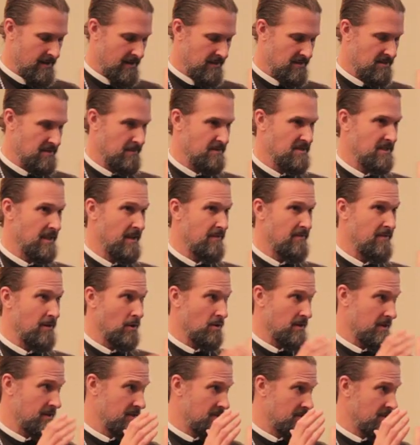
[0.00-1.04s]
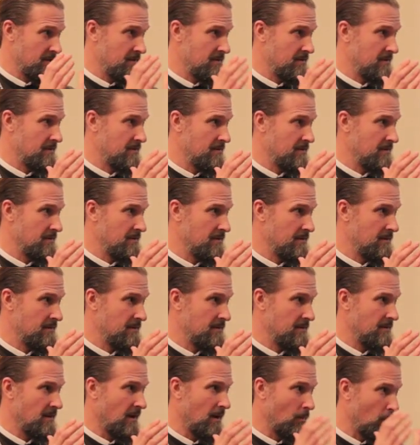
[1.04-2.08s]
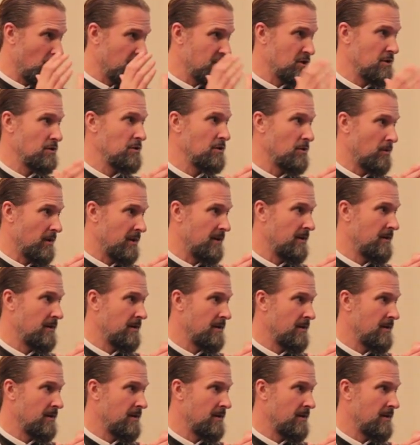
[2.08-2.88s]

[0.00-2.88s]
is to stay focused on what you're doing.